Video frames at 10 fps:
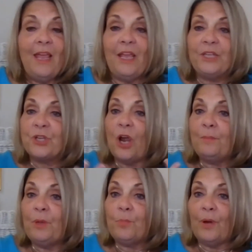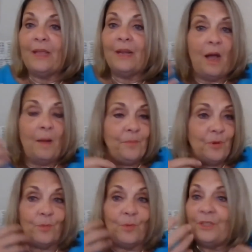Each time you bring it up,
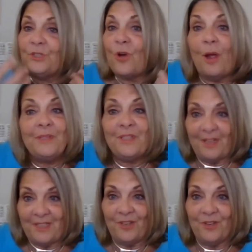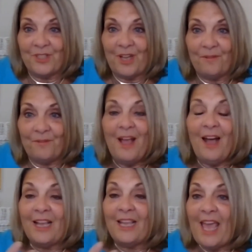you're really traumatizing yourself
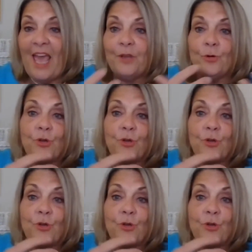again,